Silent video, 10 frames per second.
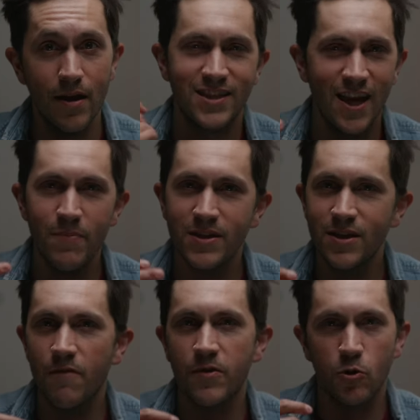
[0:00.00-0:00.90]
Save
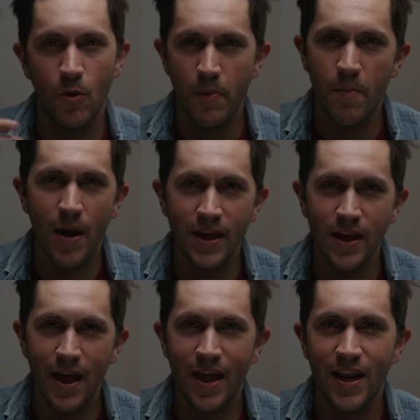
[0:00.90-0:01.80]
myself a grip of
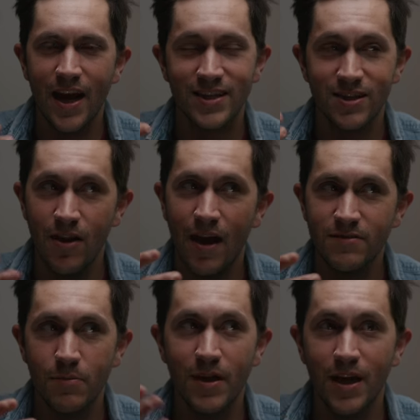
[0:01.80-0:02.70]
money, and I still have
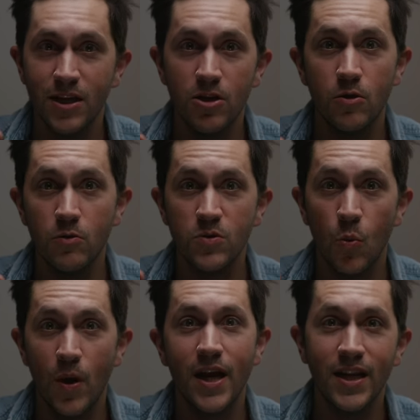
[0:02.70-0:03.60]
something I can use
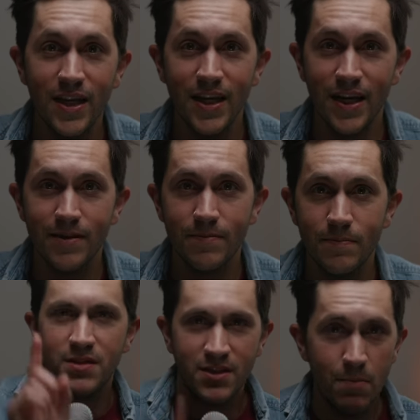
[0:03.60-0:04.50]
when I need it.
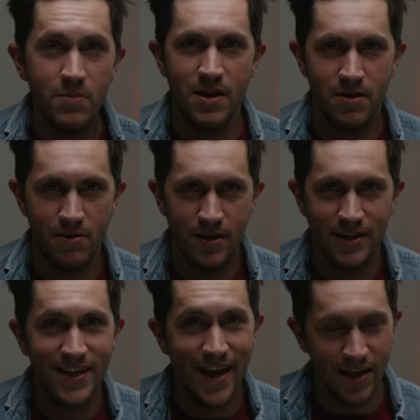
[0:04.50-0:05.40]
Some gear
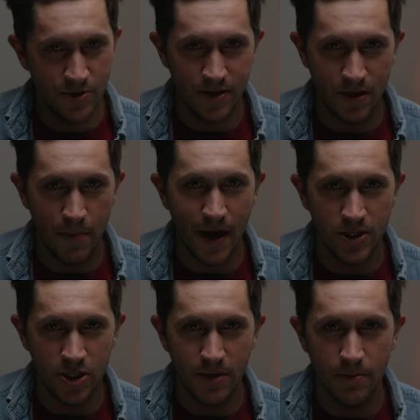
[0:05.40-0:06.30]
is dangerous to buy
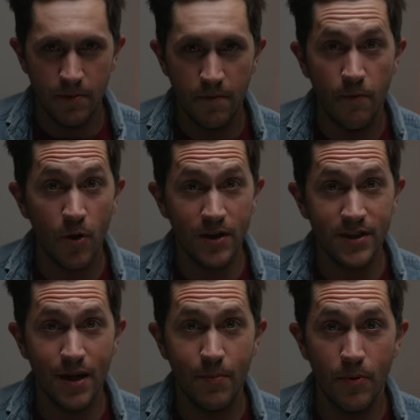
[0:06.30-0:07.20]
cheap. For
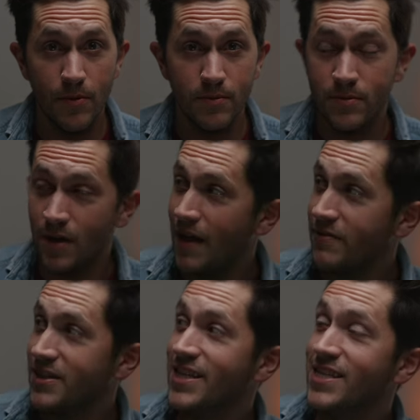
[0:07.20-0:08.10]
example, I have
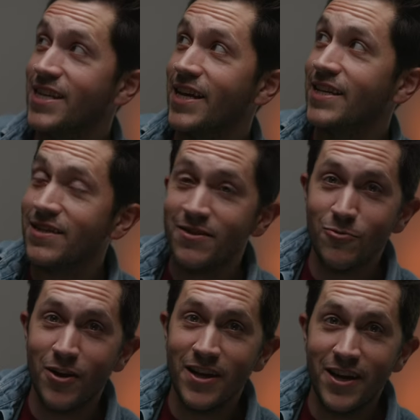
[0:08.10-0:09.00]
a C-stand
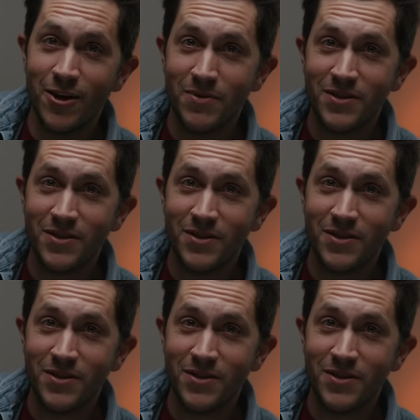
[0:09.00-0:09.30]
right here